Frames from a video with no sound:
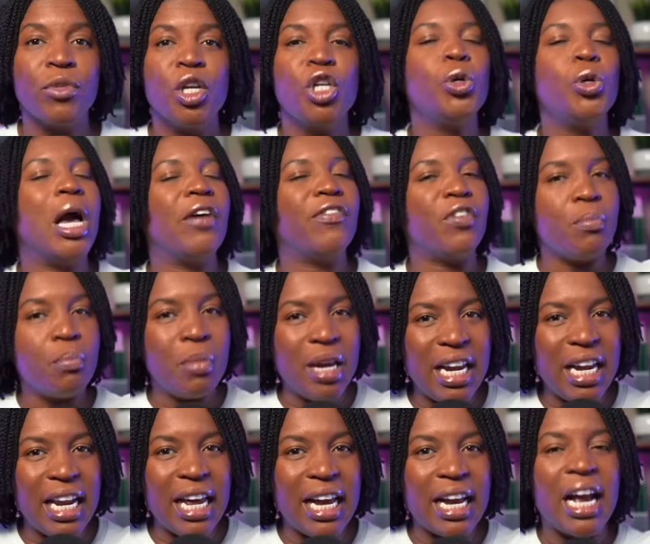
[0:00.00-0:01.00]
You have a
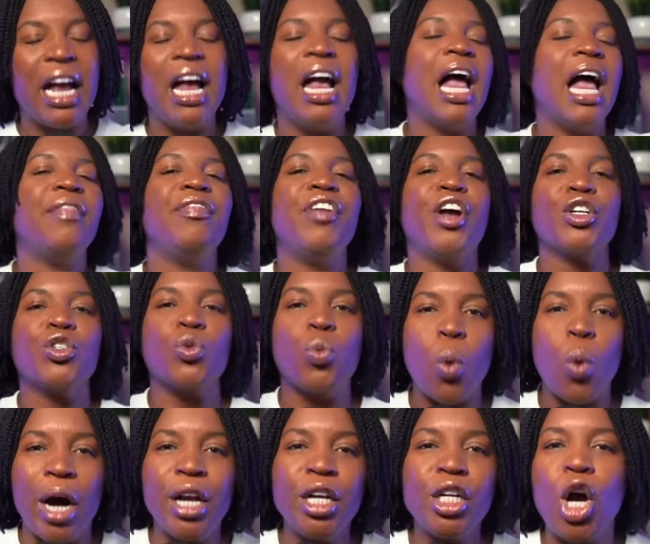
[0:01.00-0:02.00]
meeting and there's
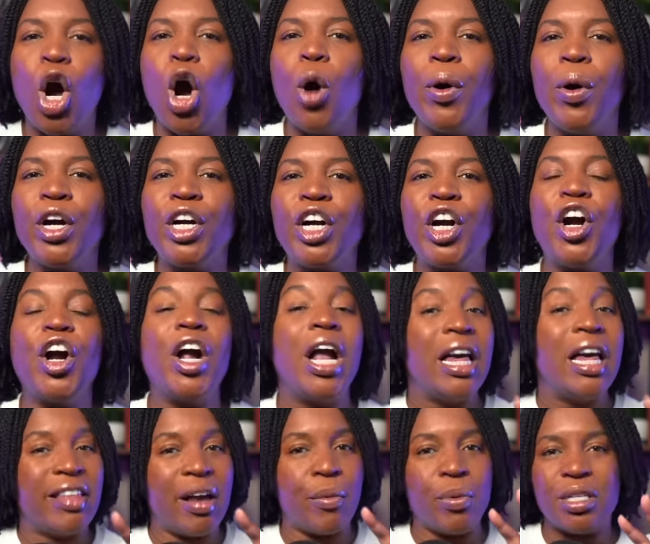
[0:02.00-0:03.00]
one coworker
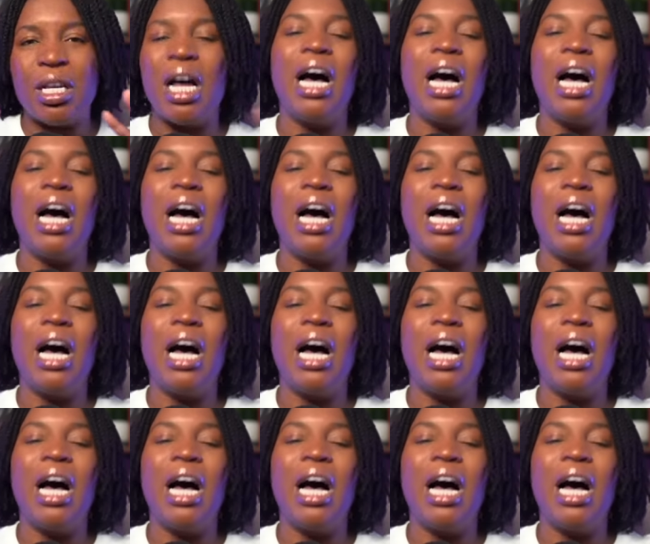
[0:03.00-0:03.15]
that was